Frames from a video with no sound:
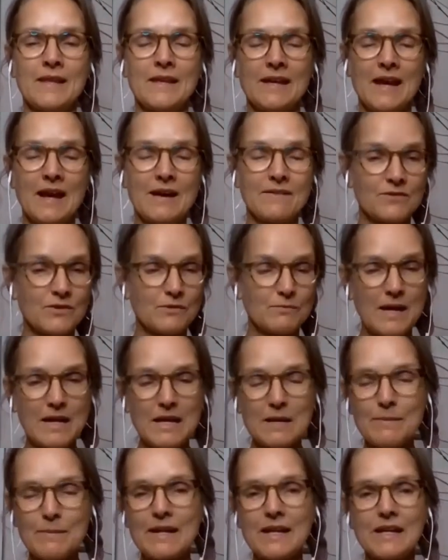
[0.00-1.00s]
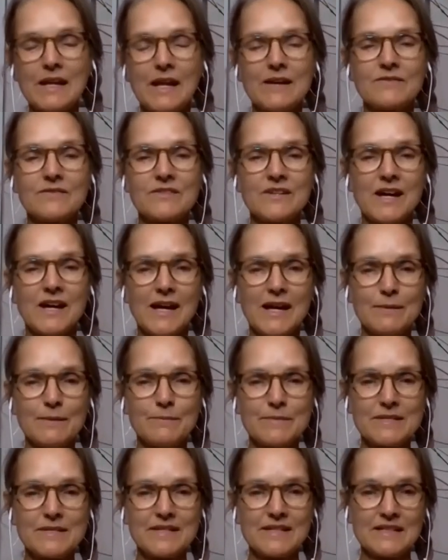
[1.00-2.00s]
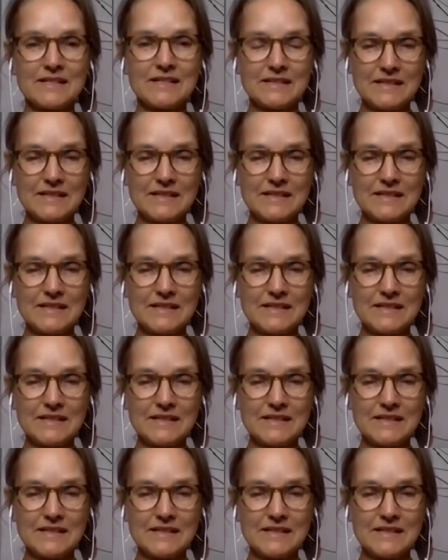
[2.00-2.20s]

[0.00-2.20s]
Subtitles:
after many, many lifetimes,